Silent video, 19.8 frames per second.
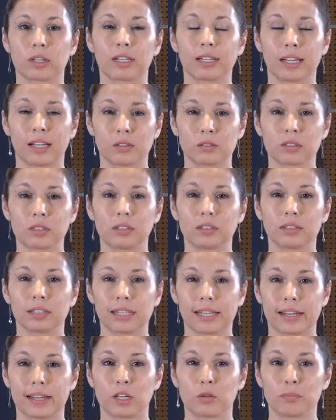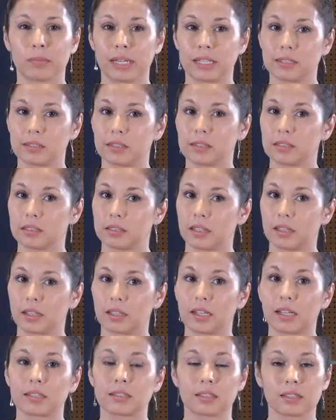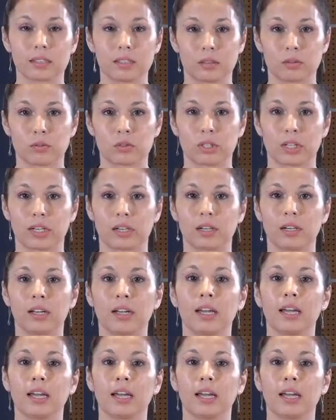Councillor Gail Mason-Stark as the co-chair,